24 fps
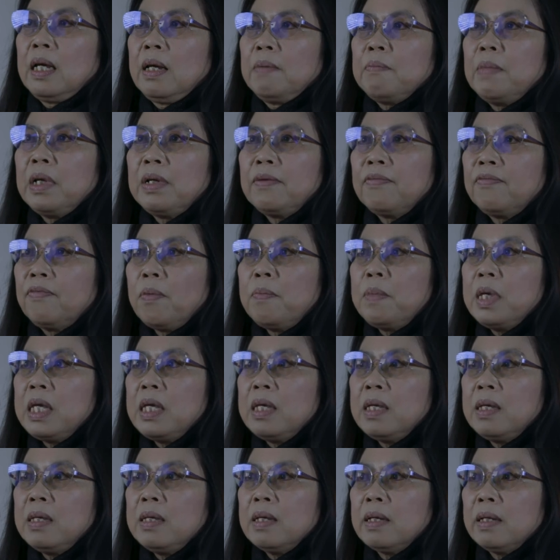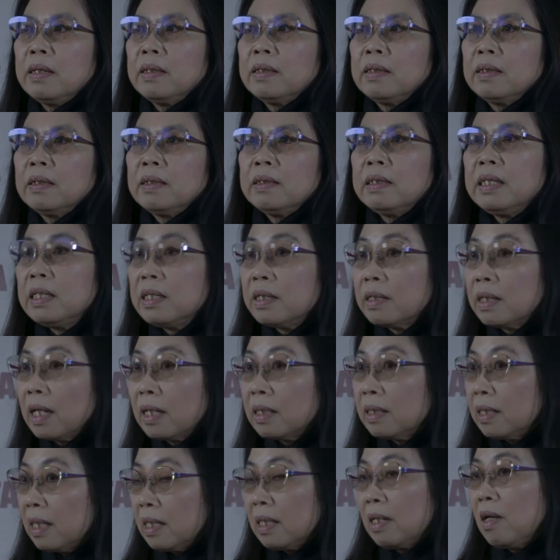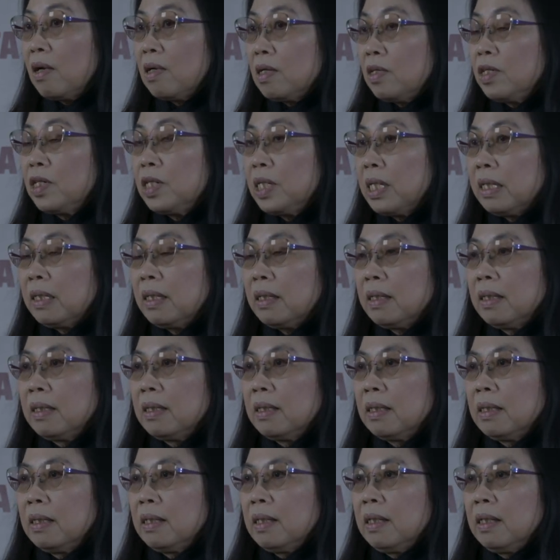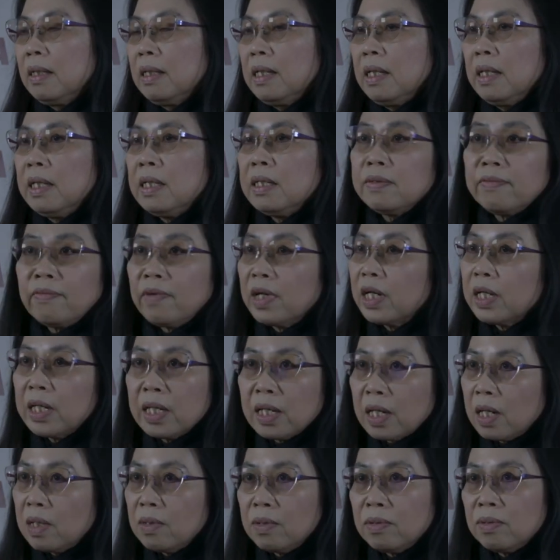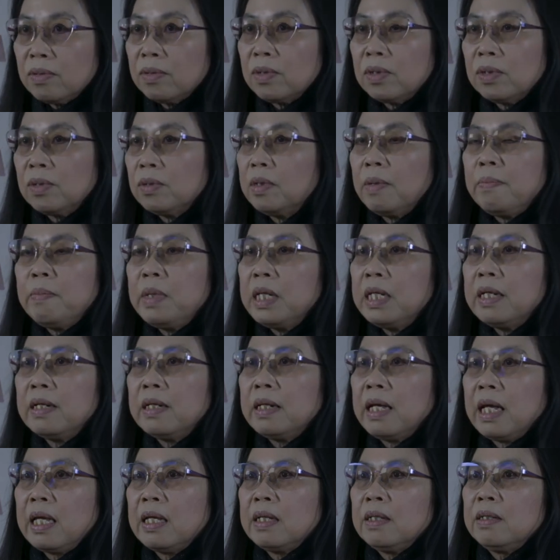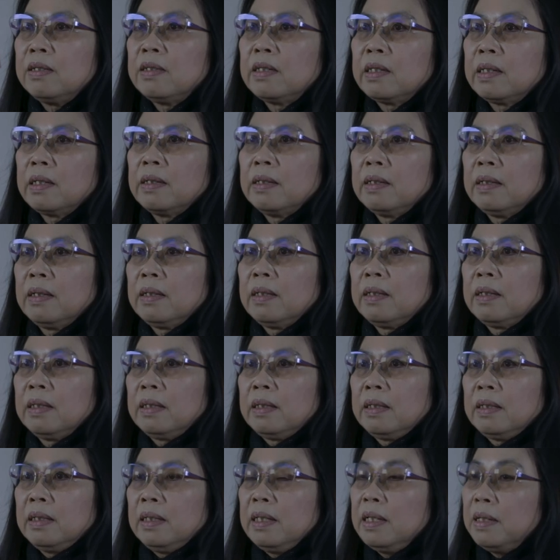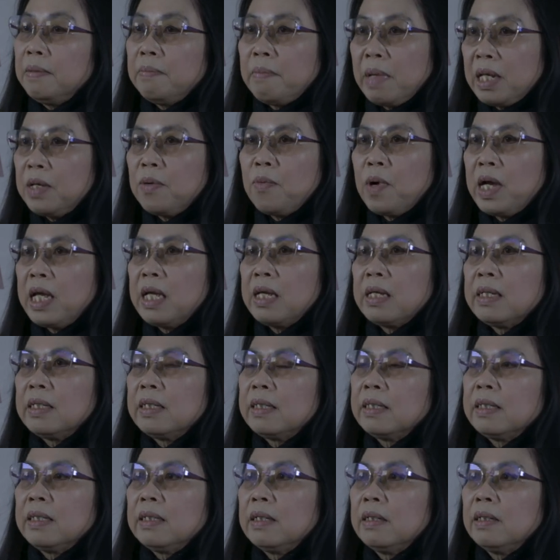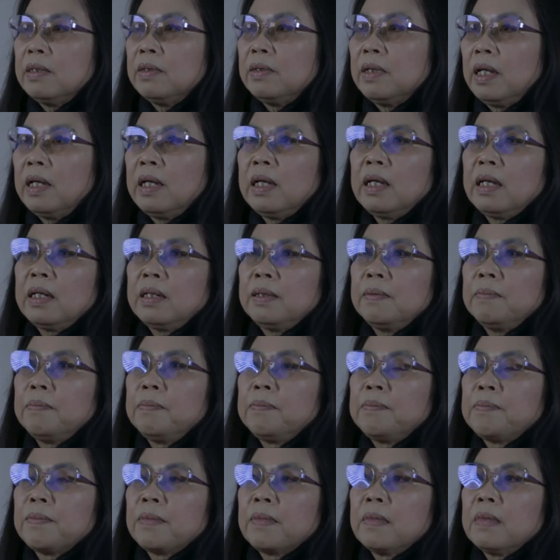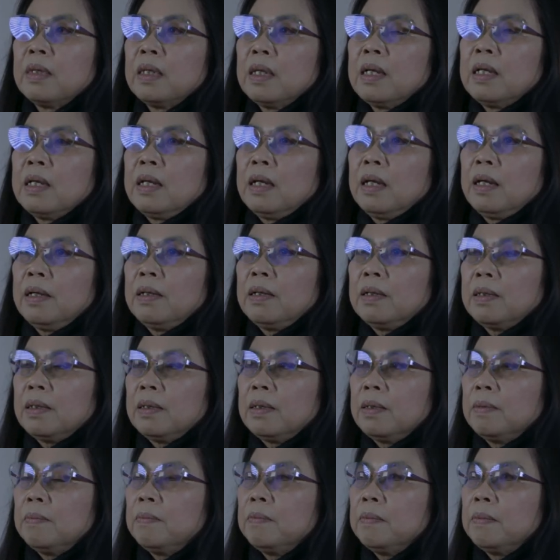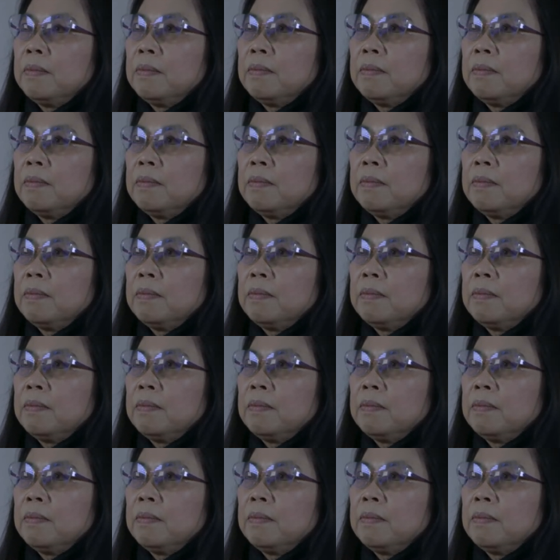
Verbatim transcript: But for me, uh, digital technology is very close to the middle age in many ways, you know, and um,